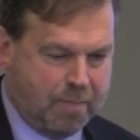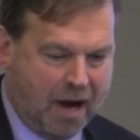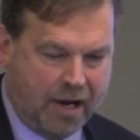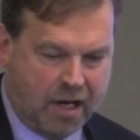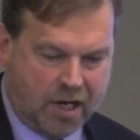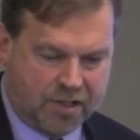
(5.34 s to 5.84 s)

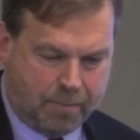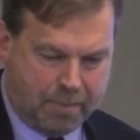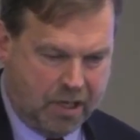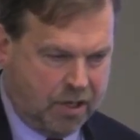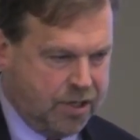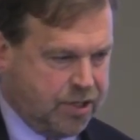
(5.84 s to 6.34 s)
Barry Costa
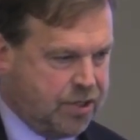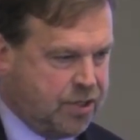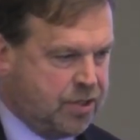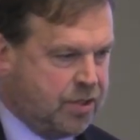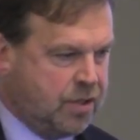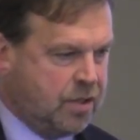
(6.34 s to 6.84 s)

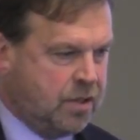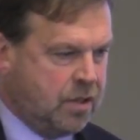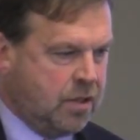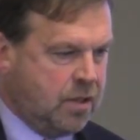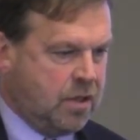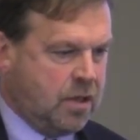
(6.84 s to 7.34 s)
Pierce.
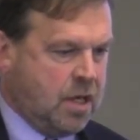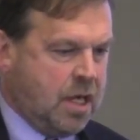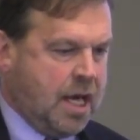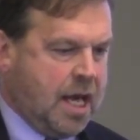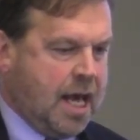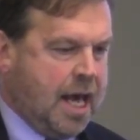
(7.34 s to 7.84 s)

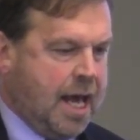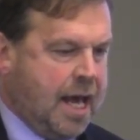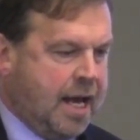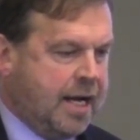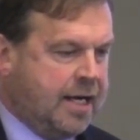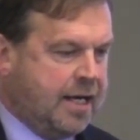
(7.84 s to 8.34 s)

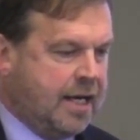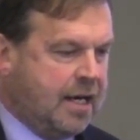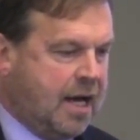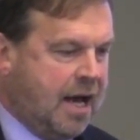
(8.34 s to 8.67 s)
And uh,